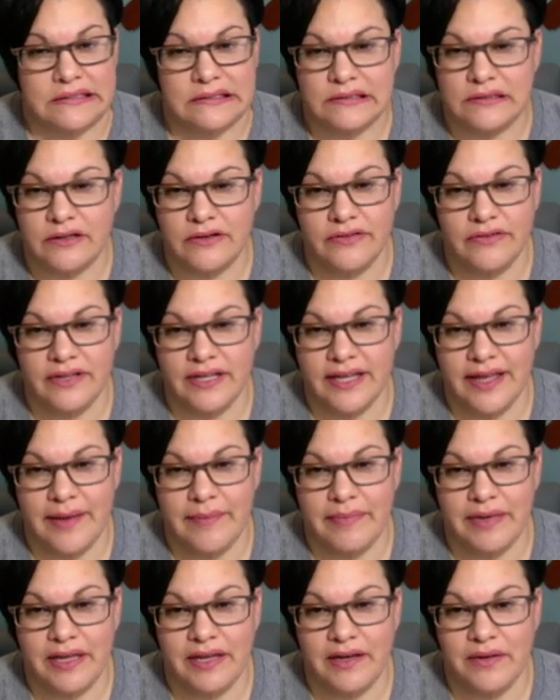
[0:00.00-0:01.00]
hopefully can't
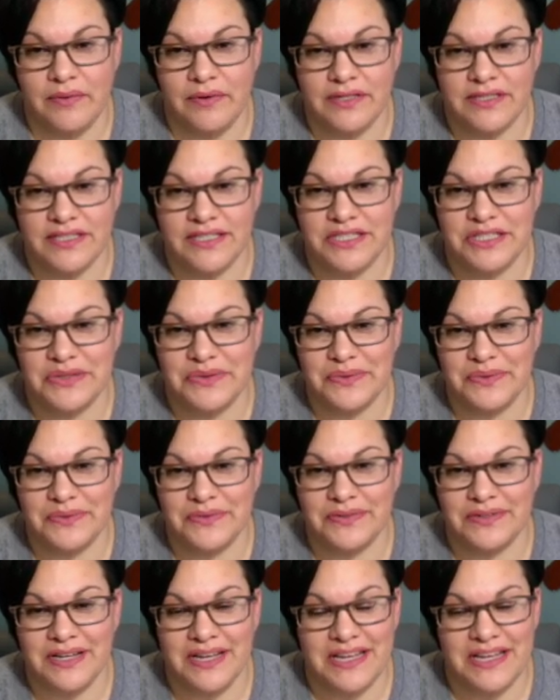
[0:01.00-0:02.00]
be any worse than
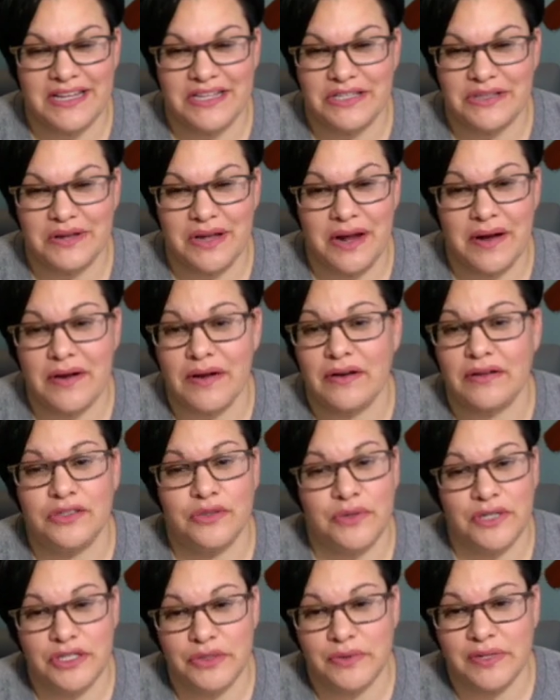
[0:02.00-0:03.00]

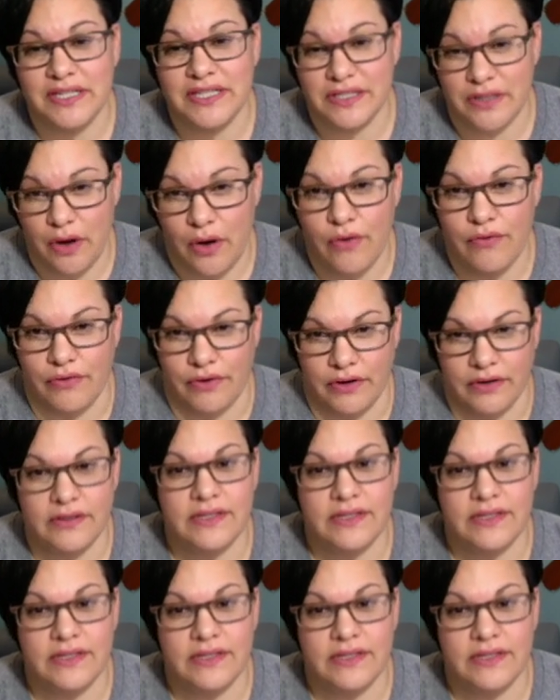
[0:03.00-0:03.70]
2020 is over.